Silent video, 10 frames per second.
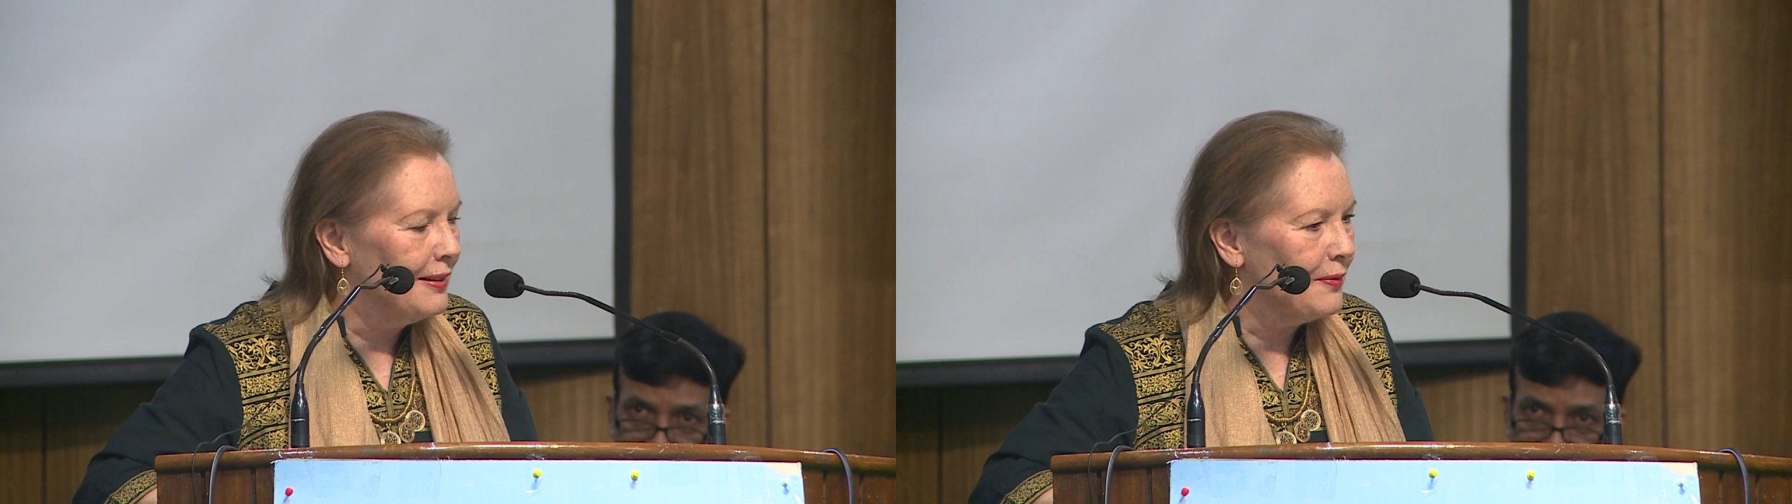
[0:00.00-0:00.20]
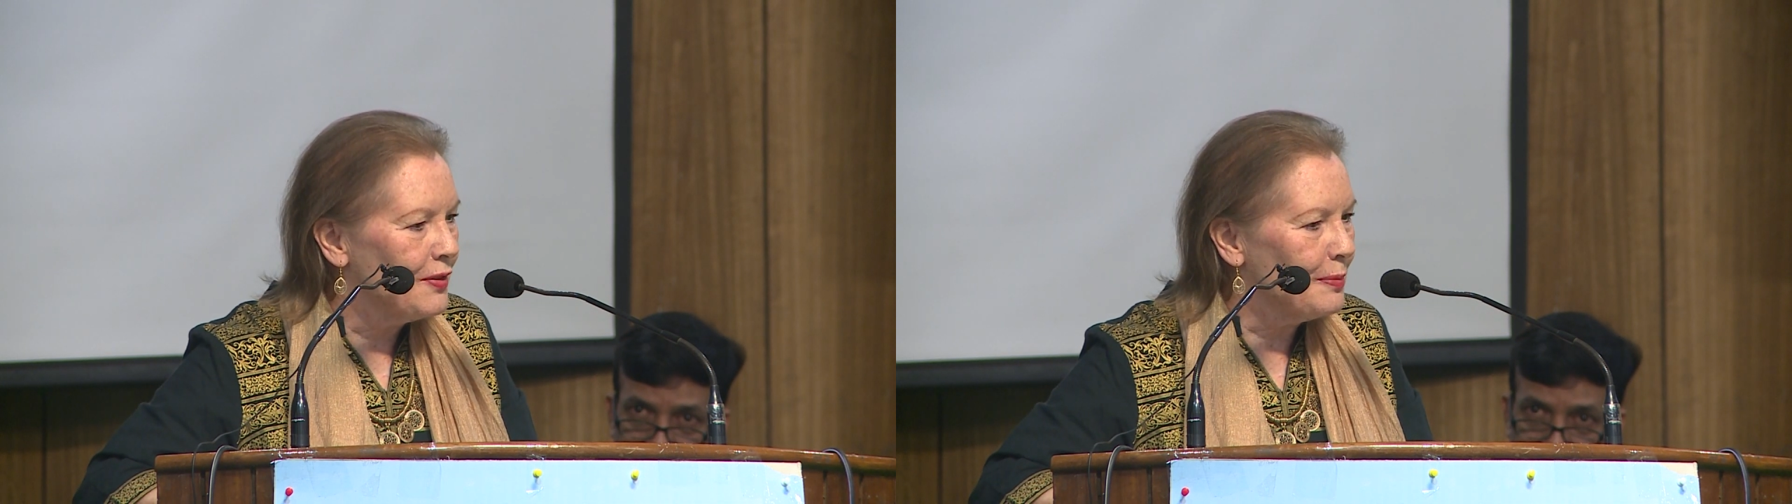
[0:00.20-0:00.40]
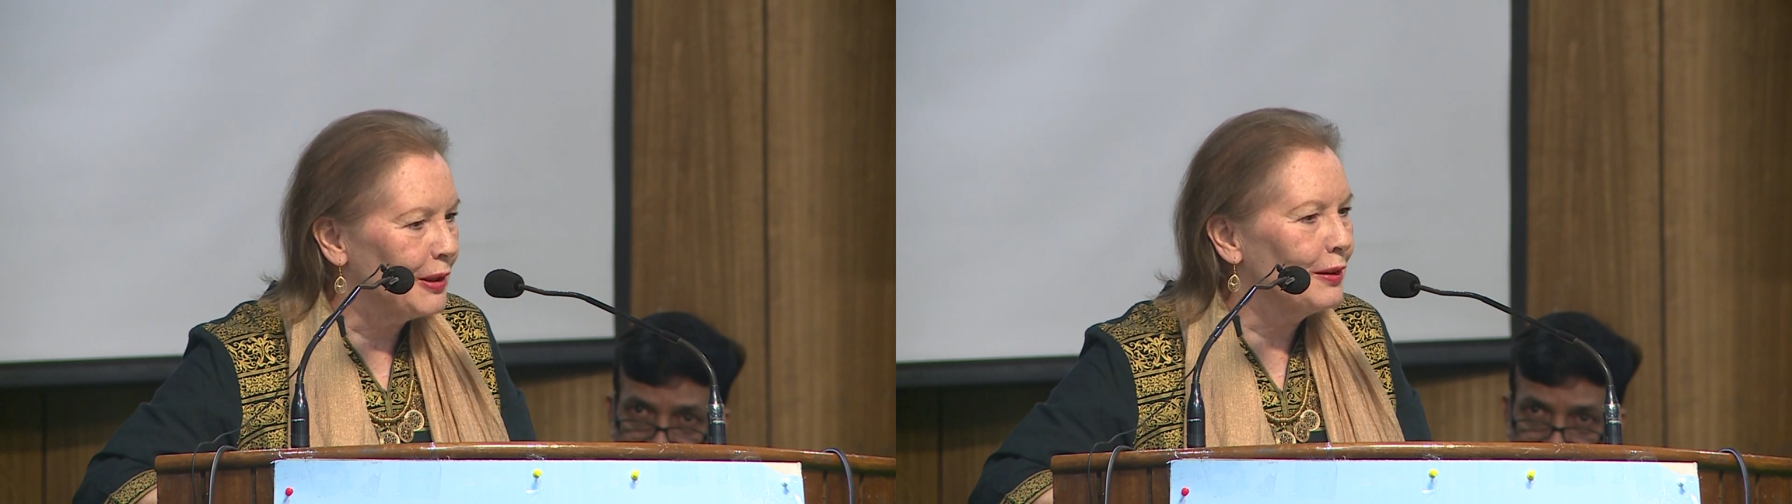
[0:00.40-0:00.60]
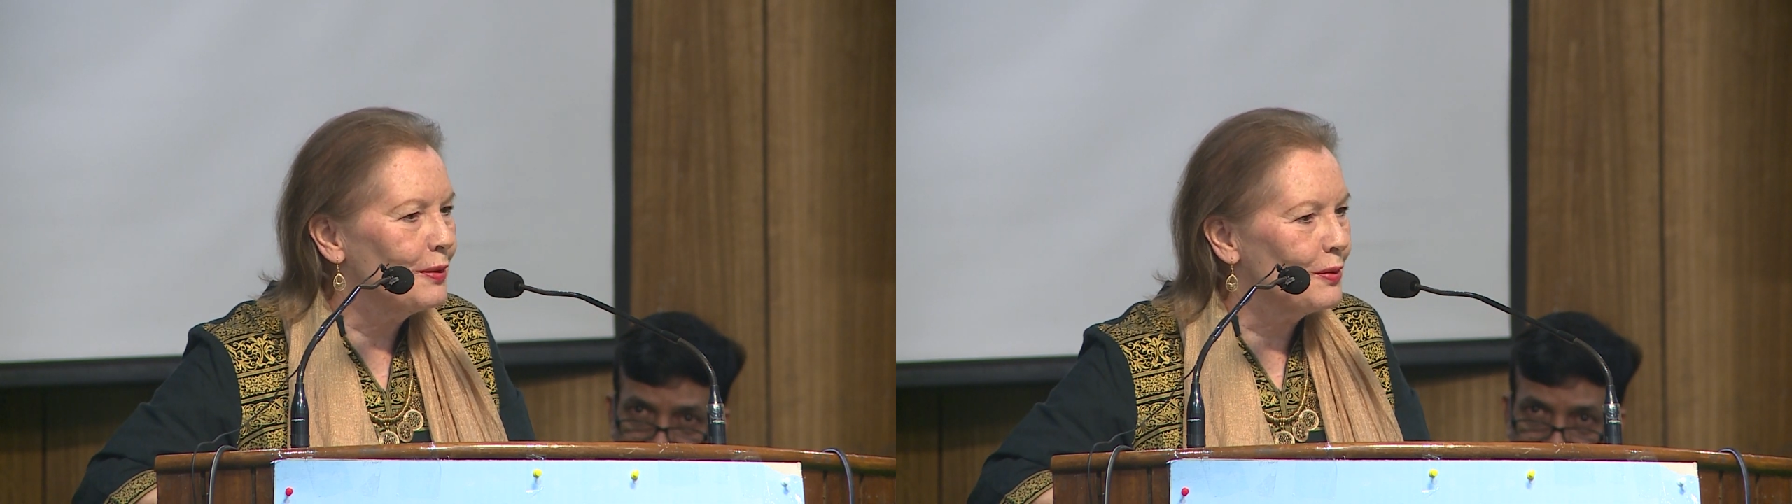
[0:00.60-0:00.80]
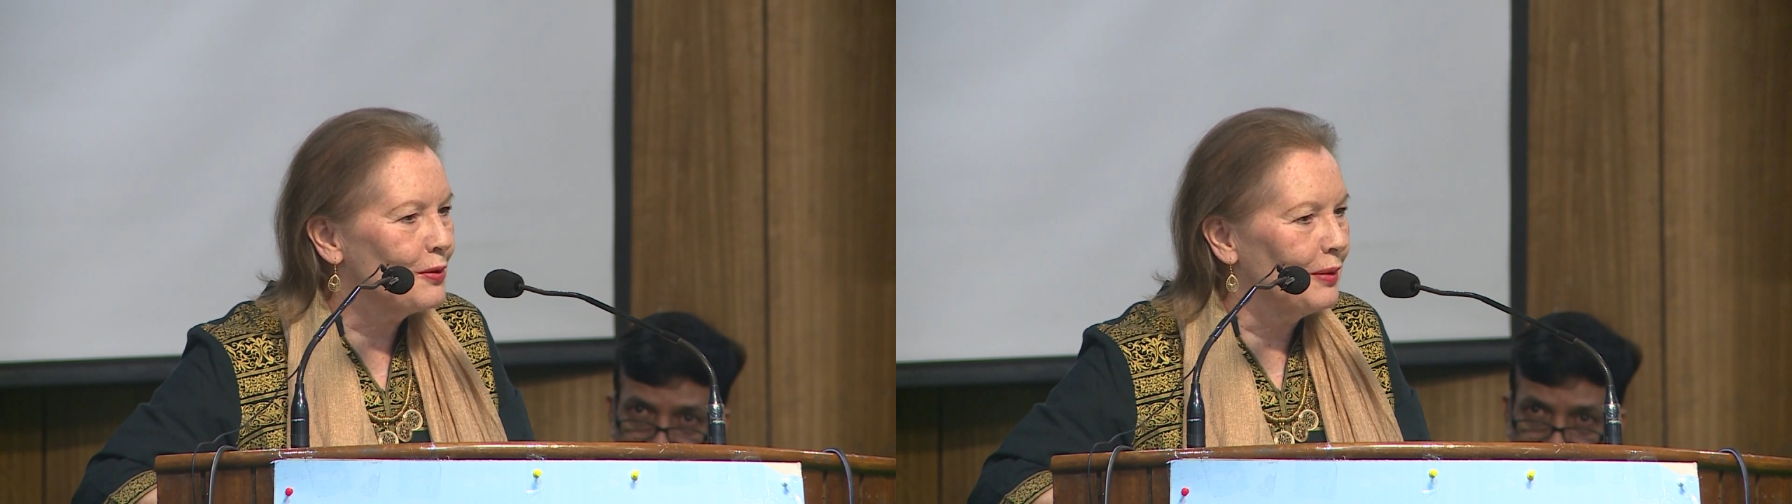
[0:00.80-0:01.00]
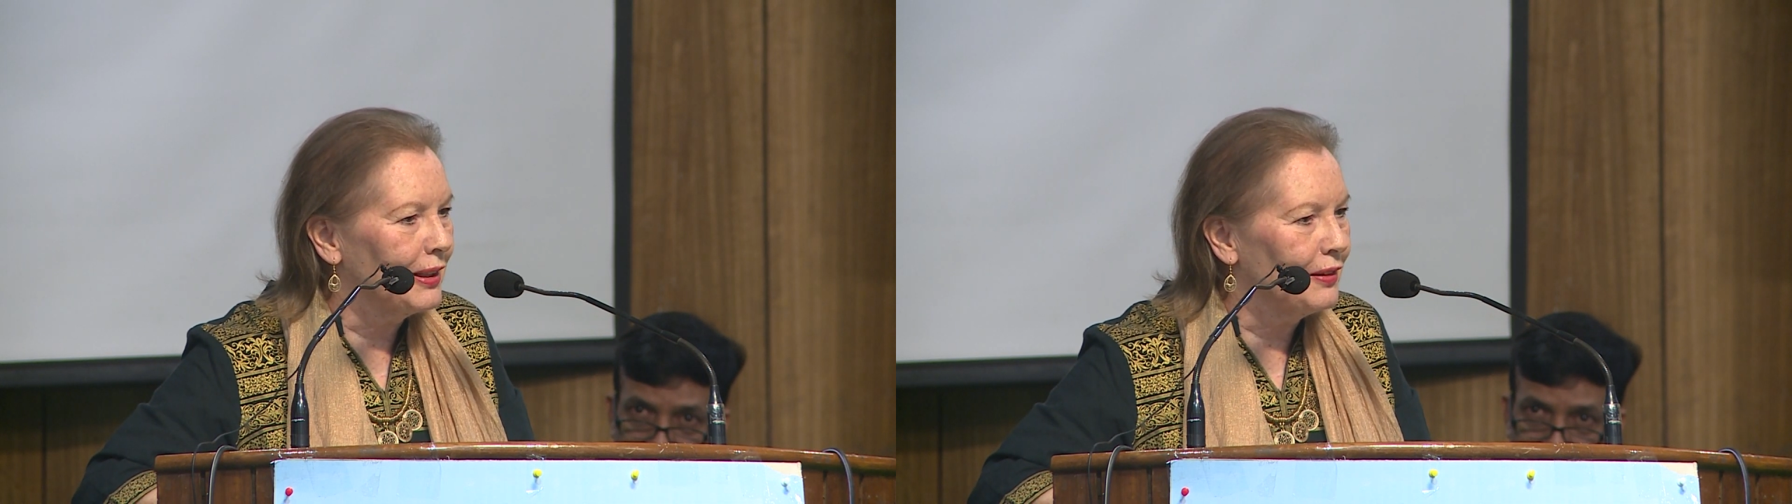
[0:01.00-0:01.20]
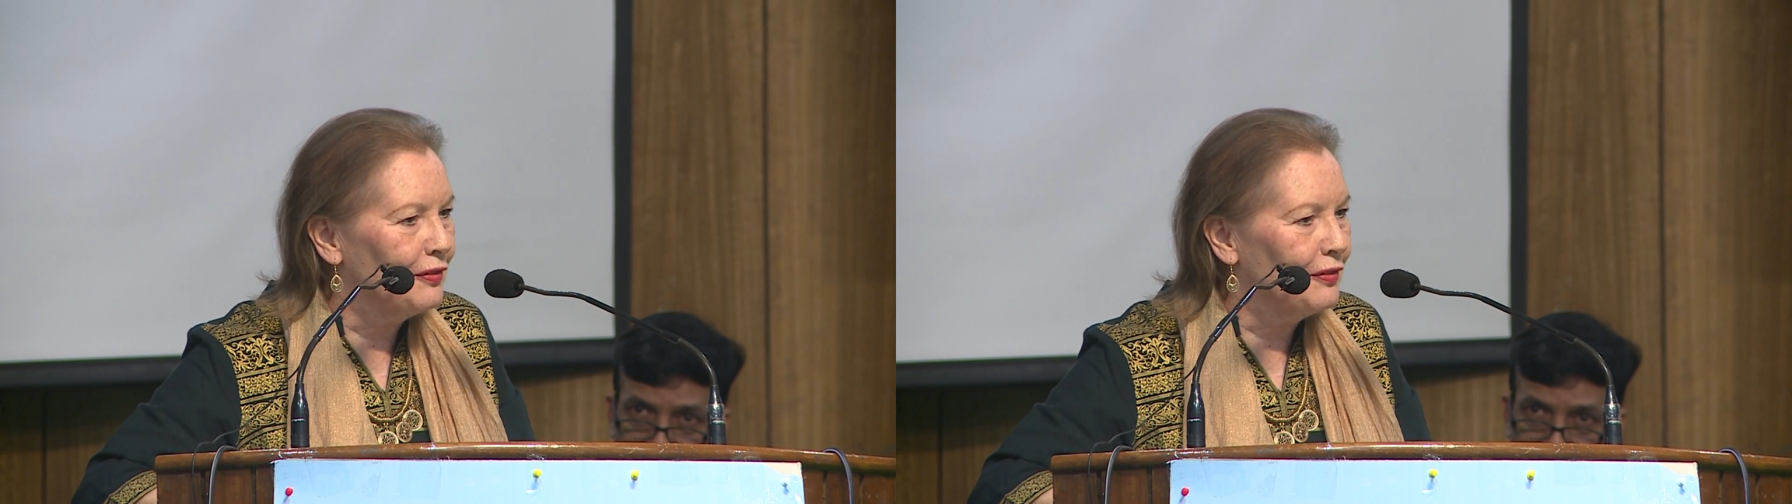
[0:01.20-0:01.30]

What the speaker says: spirit was ready